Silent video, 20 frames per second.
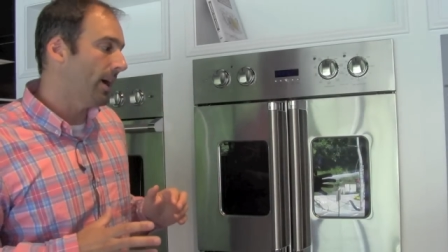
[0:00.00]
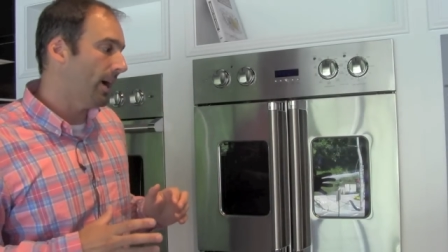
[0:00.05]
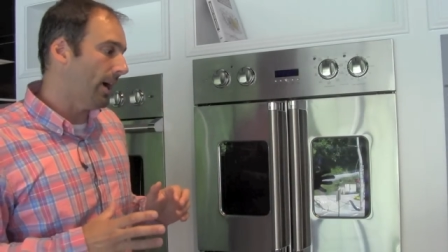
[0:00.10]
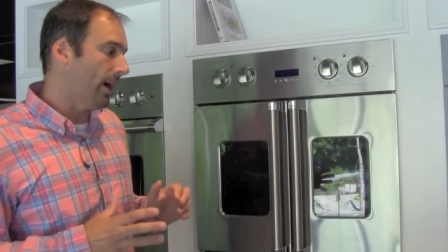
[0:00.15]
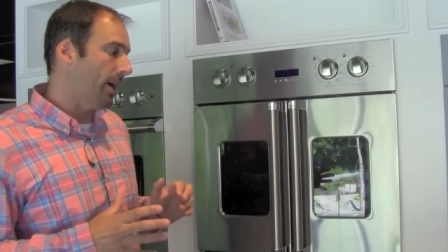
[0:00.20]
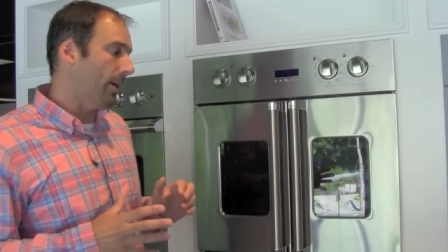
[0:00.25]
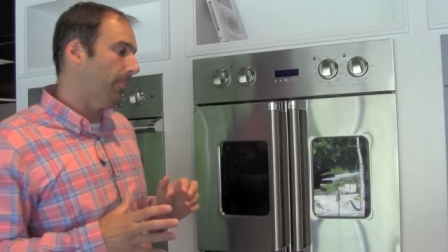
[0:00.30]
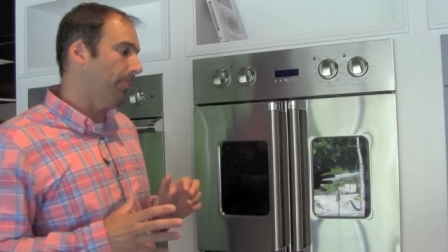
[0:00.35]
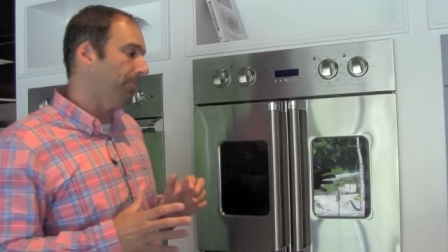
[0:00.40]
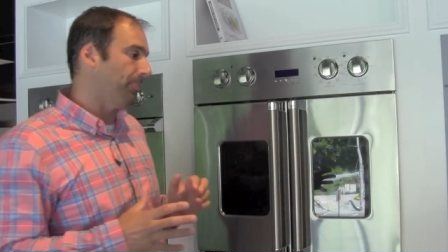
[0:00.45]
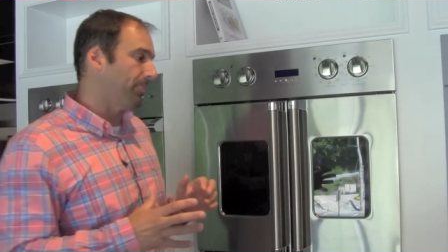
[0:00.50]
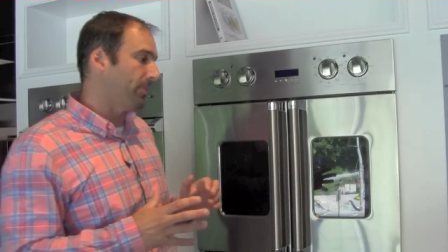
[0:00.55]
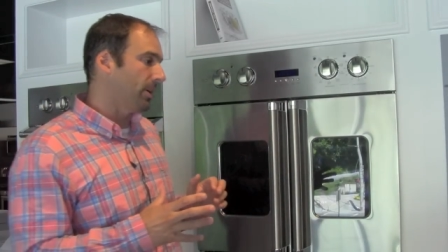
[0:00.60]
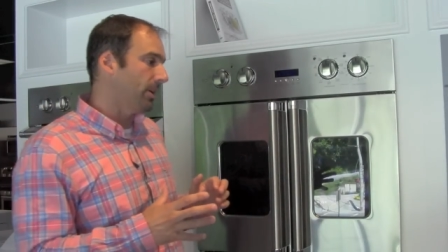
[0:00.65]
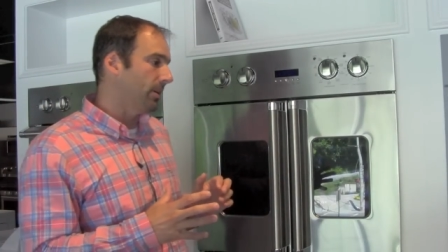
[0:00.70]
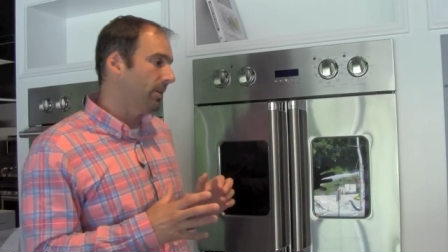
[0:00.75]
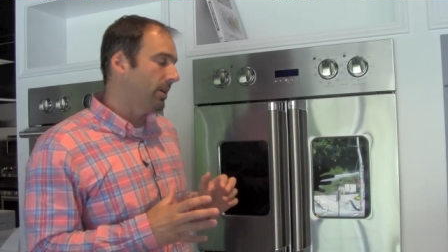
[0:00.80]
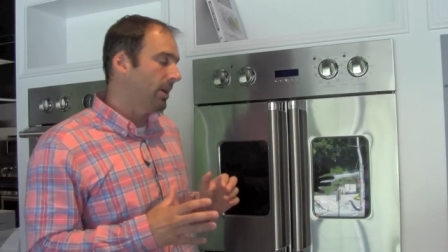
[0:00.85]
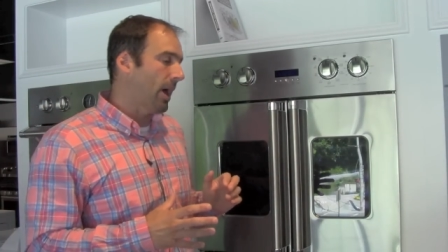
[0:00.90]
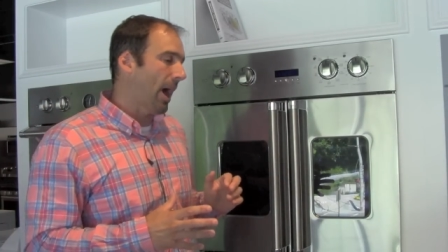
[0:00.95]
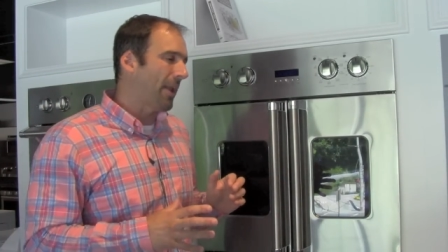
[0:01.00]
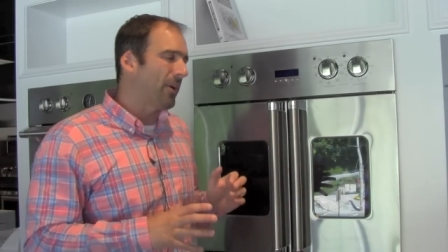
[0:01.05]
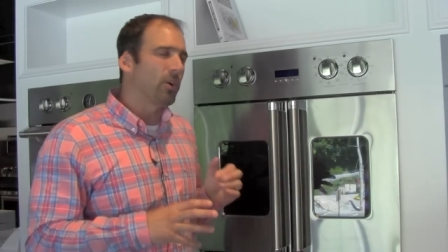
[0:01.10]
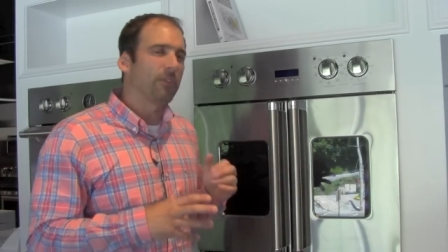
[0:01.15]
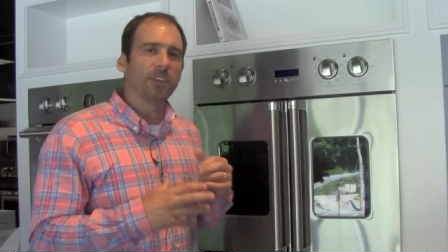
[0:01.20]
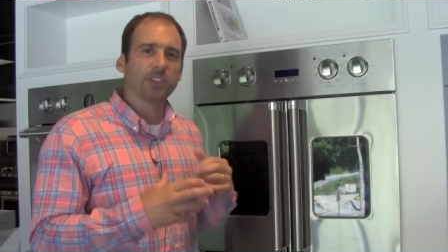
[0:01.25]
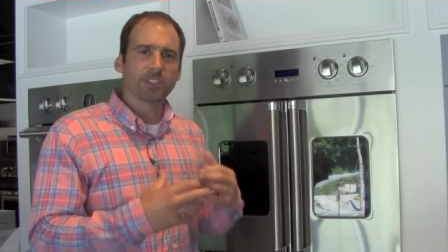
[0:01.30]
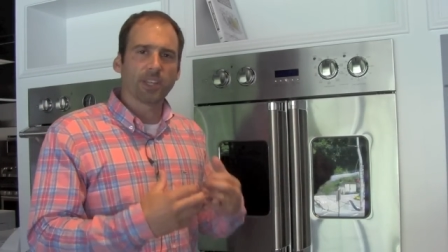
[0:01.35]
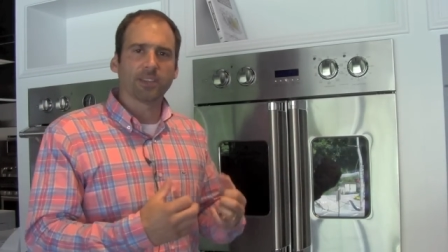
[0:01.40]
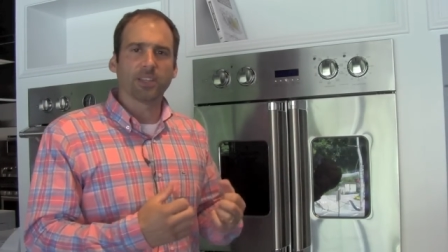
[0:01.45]
um, I don't know
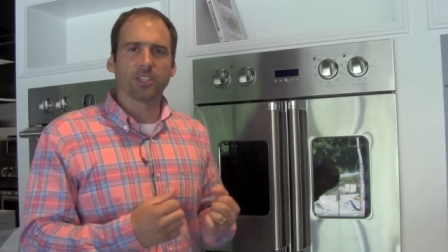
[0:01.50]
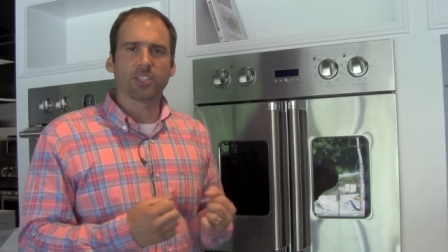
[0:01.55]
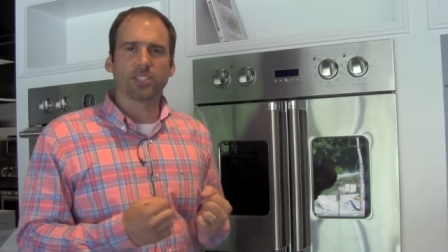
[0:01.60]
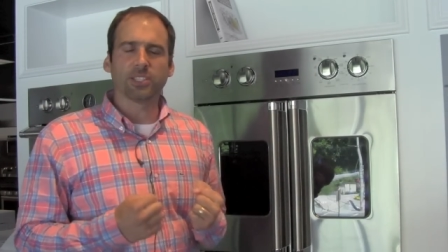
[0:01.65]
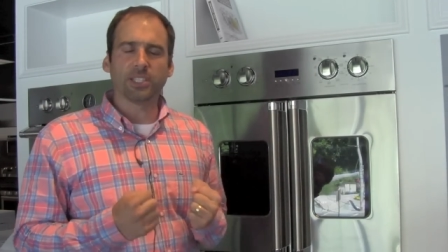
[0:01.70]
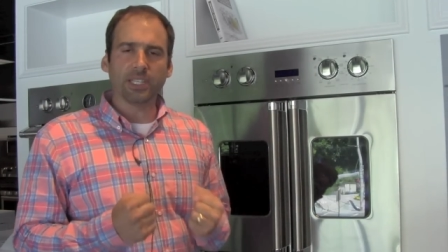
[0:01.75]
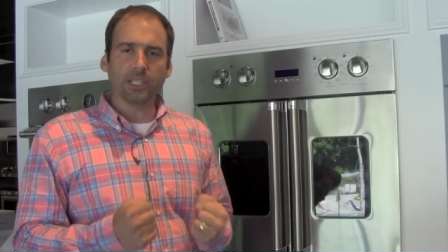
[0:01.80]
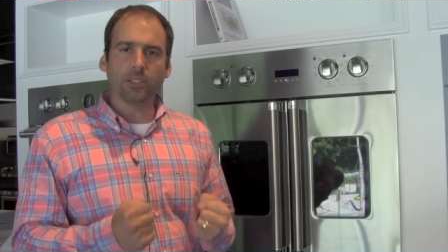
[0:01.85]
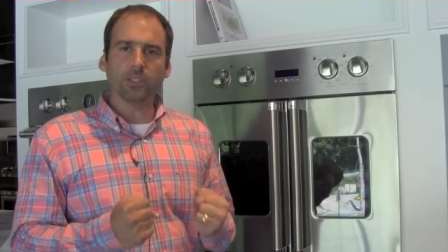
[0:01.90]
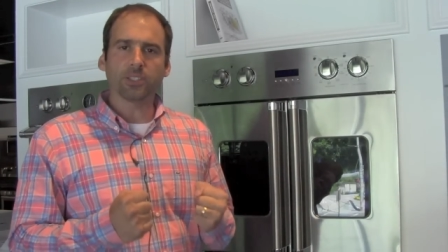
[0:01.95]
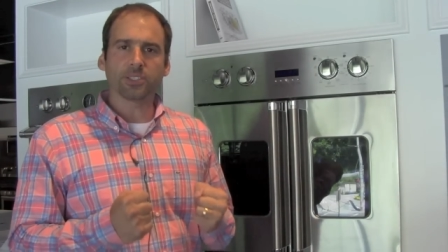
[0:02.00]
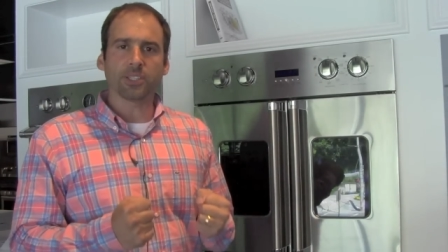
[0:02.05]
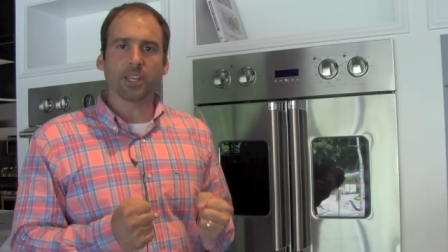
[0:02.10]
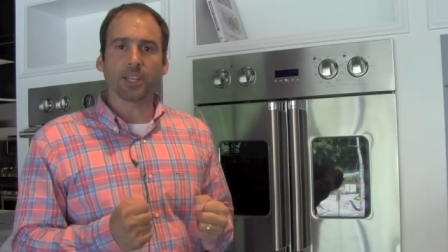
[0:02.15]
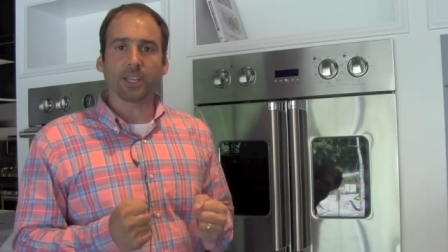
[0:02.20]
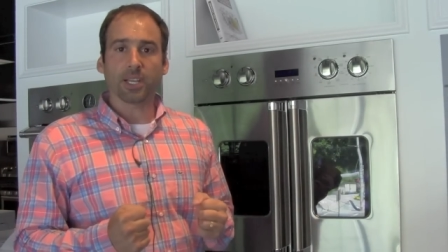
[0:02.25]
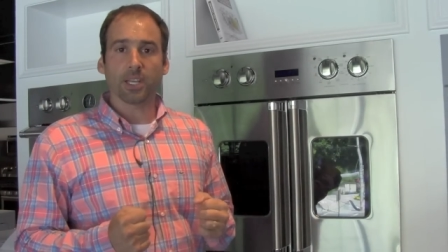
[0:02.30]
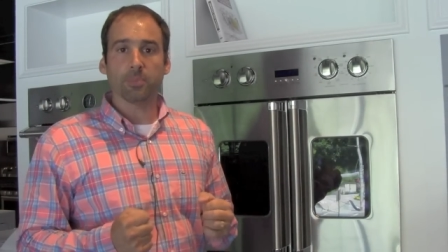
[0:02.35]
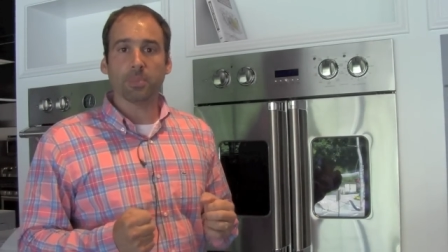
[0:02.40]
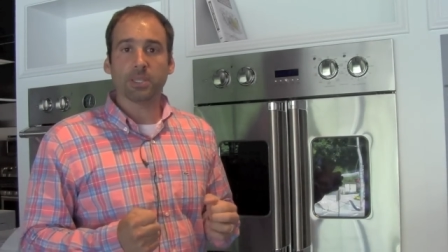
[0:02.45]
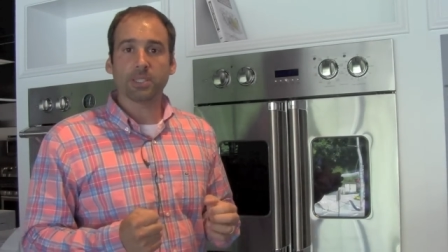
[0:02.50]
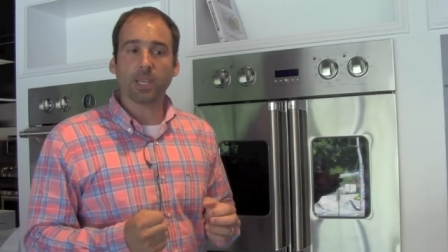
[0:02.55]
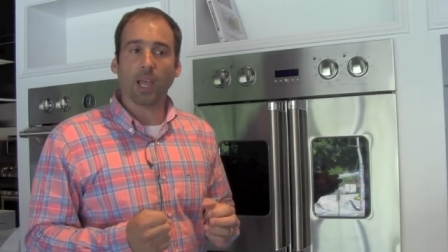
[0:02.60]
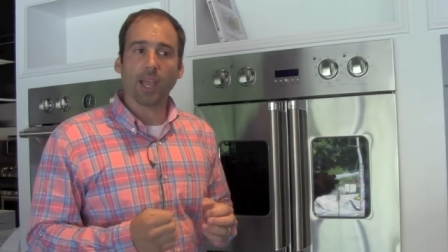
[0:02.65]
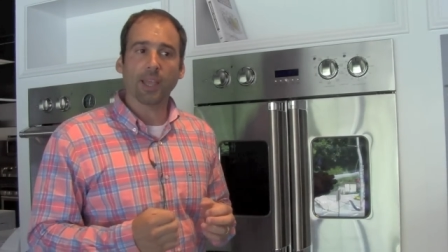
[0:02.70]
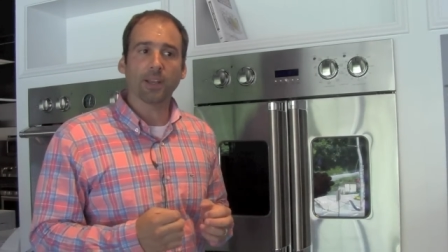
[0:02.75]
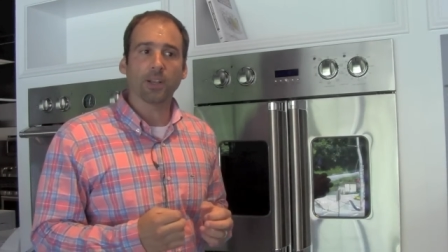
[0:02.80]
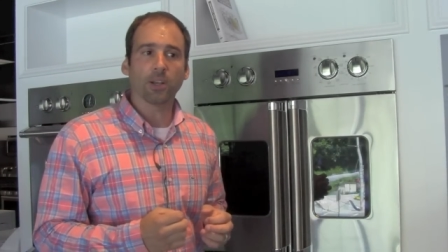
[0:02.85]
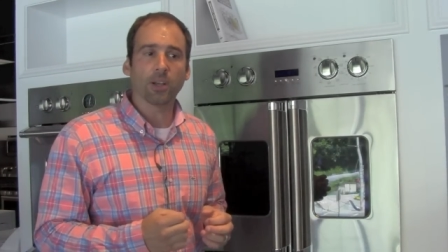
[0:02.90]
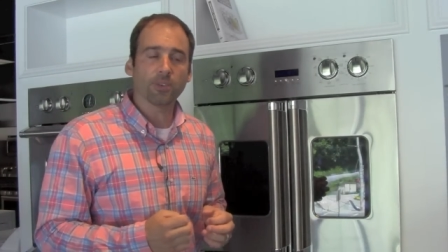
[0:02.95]
if it's that the seal is not going to be
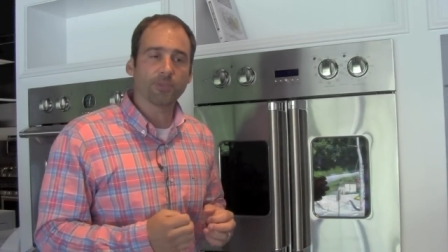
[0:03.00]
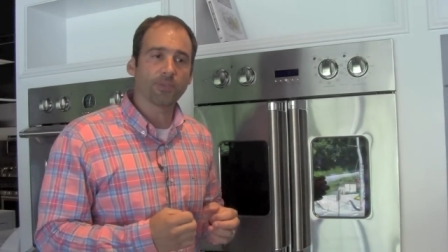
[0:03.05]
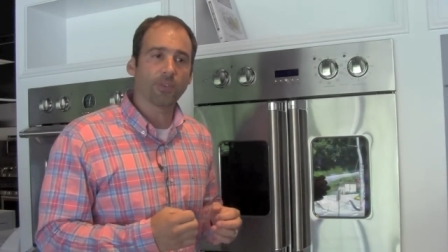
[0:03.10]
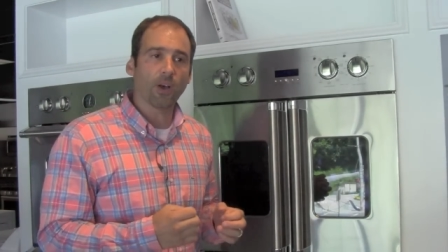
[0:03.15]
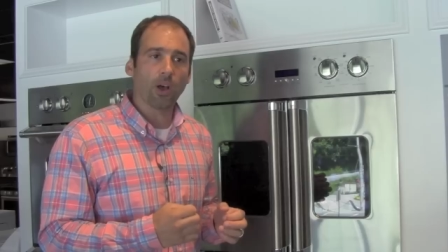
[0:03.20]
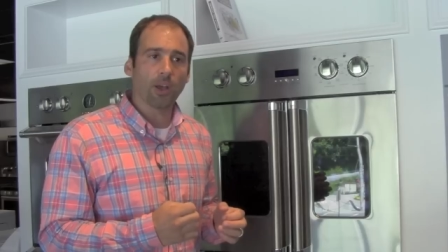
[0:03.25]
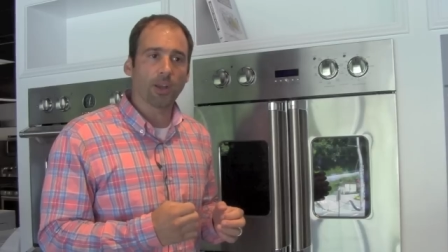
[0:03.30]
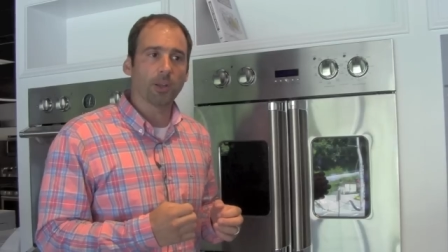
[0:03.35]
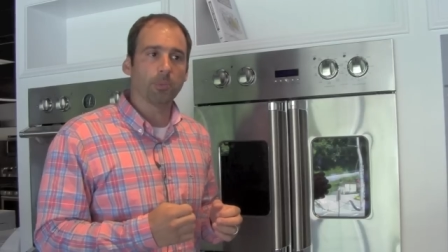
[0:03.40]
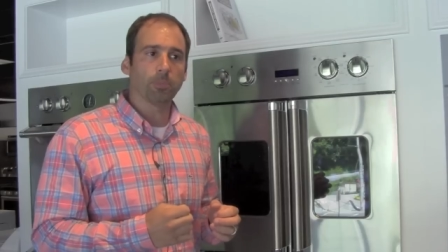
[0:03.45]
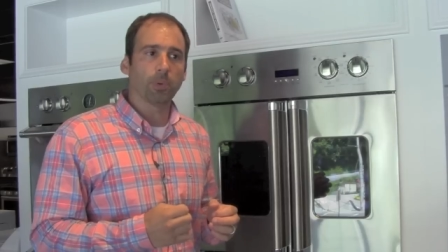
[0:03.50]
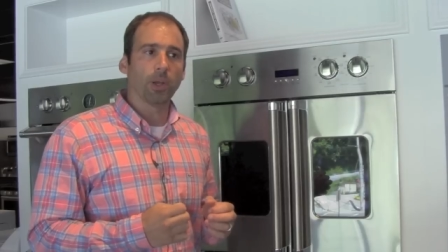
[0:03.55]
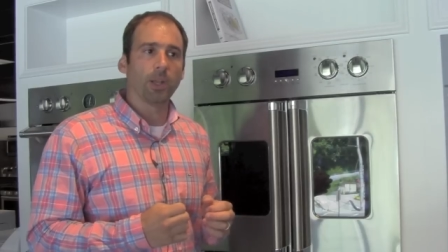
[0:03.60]
tight enough on it,